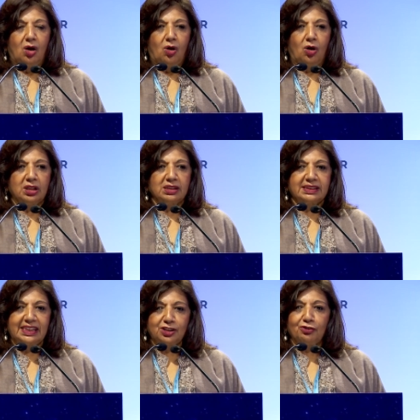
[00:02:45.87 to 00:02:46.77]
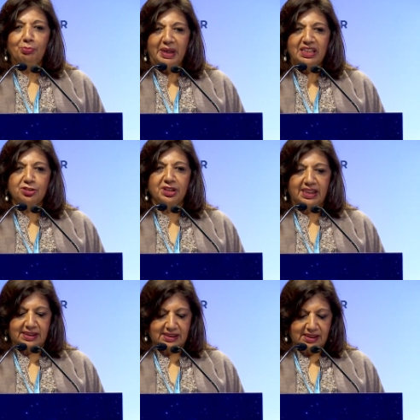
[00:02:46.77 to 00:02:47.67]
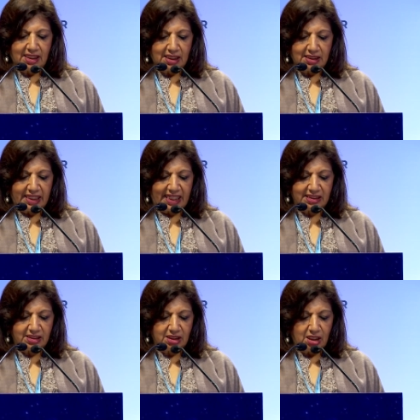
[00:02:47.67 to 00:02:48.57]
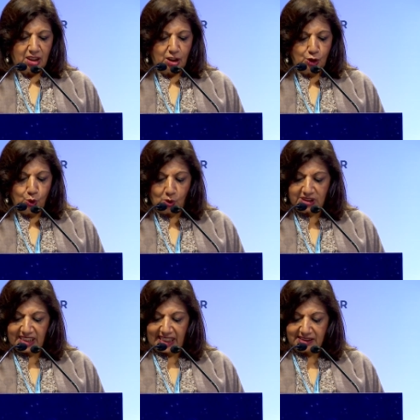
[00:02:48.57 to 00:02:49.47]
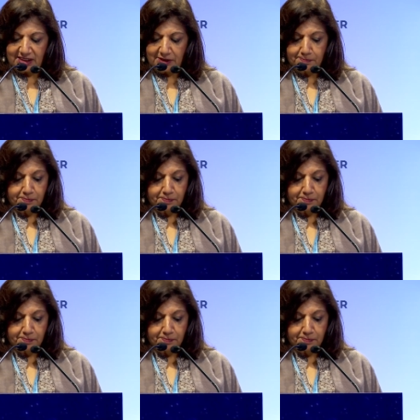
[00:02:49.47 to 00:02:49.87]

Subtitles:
on a set of metrics that looked at